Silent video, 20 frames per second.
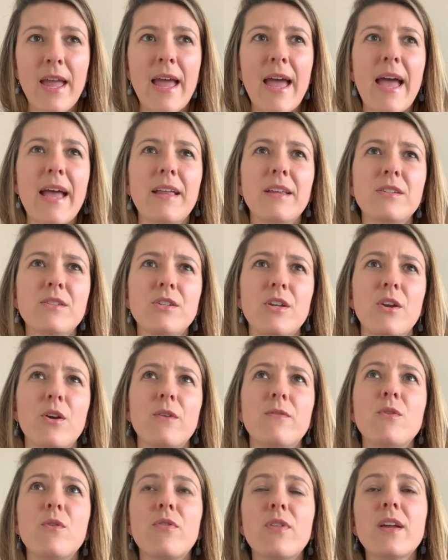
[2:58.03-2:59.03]
and
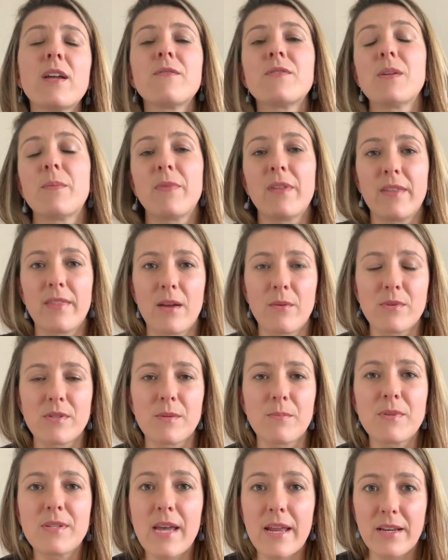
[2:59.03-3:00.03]
if you think of something that was
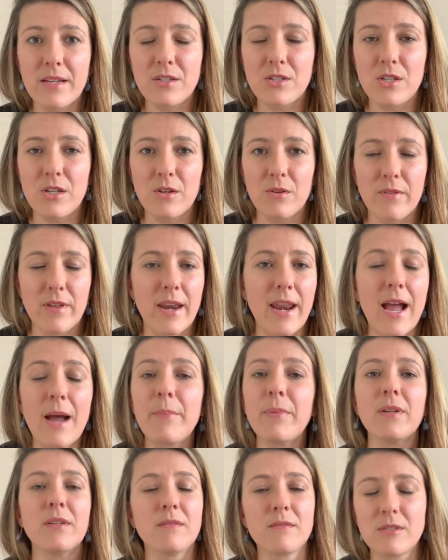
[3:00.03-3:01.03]
upsetting to you that
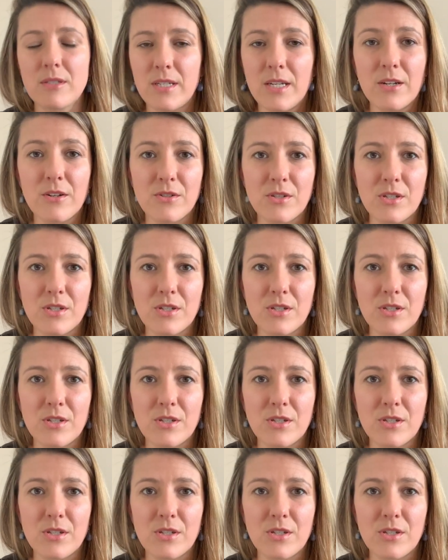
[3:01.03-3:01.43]
happened years